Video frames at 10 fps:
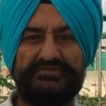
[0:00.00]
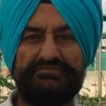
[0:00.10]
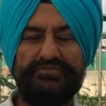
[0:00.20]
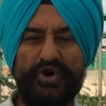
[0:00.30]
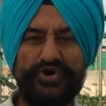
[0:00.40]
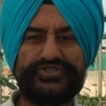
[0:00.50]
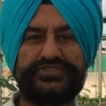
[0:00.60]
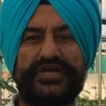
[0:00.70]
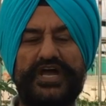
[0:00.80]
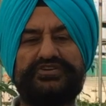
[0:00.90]
most
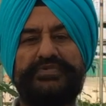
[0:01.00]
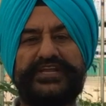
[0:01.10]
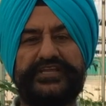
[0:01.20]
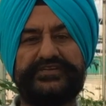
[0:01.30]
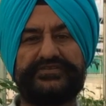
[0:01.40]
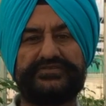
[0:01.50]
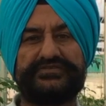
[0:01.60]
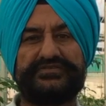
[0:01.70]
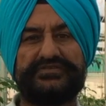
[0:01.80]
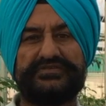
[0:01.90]
automatic
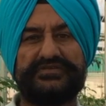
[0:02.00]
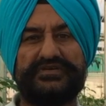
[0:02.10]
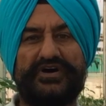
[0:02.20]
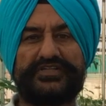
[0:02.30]
or